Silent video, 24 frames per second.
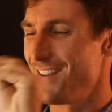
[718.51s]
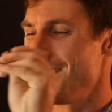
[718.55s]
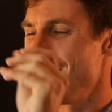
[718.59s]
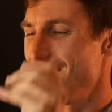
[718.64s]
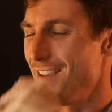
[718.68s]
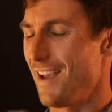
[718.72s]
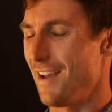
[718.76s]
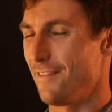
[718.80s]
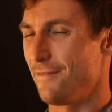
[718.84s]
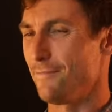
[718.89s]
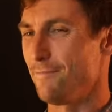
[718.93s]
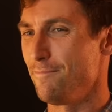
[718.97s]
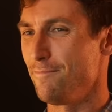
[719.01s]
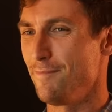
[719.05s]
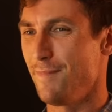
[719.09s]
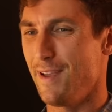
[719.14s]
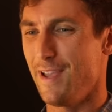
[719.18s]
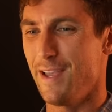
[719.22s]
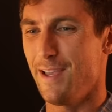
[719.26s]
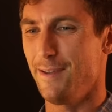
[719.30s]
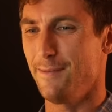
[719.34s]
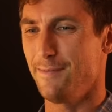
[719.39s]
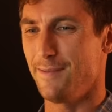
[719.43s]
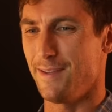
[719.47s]
You have
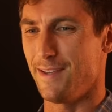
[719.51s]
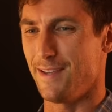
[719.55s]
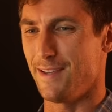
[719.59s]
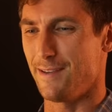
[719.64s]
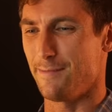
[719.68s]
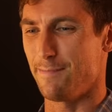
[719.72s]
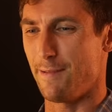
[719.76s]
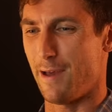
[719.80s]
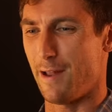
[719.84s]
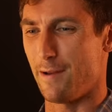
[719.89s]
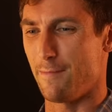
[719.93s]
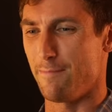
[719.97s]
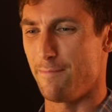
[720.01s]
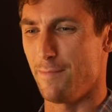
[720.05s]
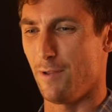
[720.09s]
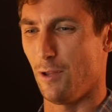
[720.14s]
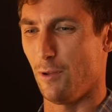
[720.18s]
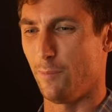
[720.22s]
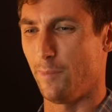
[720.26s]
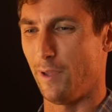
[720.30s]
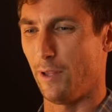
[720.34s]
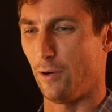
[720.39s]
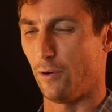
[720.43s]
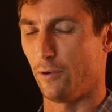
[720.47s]
maybe about a
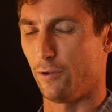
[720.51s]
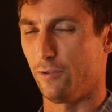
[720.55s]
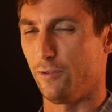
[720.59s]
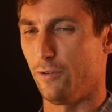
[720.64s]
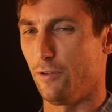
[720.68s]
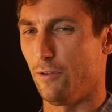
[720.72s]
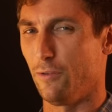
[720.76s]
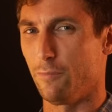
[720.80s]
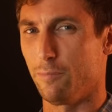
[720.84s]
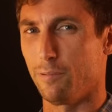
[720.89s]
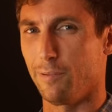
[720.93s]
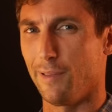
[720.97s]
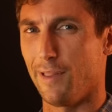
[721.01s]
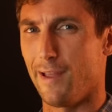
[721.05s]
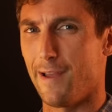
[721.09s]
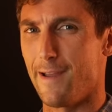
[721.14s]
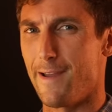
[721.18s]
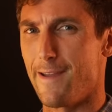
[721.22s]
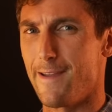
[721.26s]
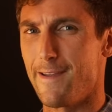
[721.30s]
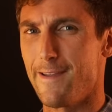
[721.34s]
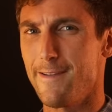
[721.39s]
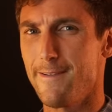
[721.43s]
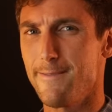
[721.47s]
millimeter or two of
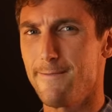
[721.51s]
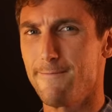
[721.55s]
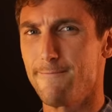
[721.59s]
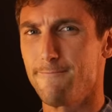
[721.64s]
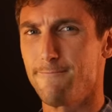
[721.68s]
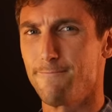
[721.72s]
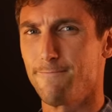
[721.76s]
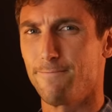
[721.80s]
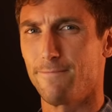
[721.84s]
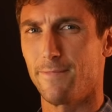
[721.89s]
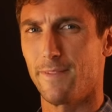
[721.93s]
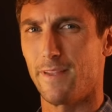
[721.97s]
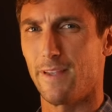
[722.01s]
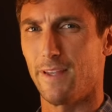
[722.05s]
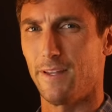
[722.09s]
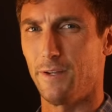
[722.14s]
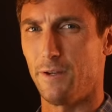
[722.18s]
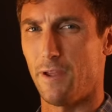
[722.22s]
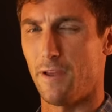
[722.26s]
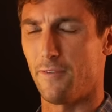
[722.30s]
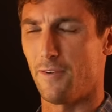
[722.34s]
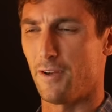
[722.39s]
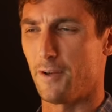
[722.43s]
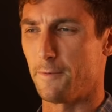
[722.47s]
play and
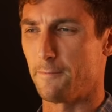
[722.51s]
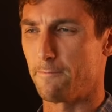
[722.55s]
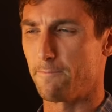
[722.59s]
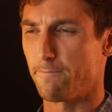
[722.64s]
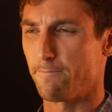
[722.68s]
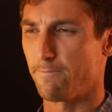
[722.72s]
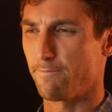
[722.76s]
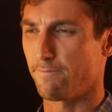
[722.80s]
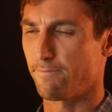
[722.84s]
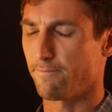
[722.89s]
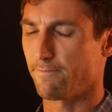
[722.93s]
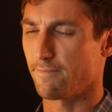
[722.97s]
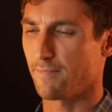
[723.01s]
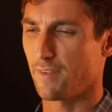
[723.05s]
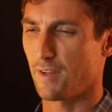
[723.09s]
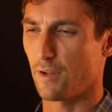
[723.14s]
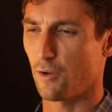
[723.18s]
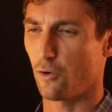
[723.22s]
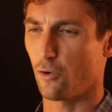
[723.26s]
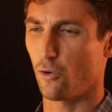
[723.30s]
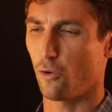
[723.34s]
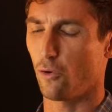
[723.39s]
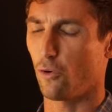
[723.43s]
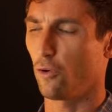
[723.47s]
you have a
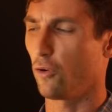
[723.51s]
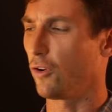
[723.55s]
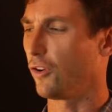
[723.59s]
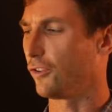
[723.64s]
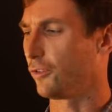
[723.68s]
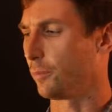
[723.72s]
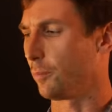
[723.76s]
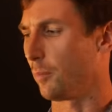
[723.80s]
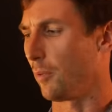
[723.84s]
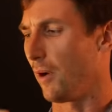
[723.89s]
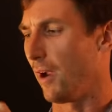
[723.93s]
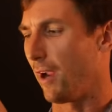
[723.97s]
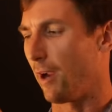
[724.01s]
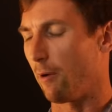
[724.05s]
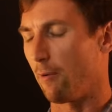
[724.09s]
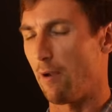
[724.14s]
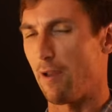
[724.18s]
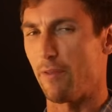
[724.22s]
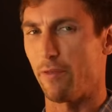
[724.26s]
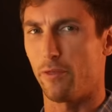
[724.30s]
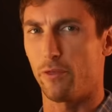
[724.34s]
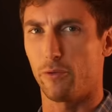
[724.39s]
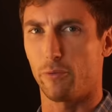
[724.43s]
crisp break around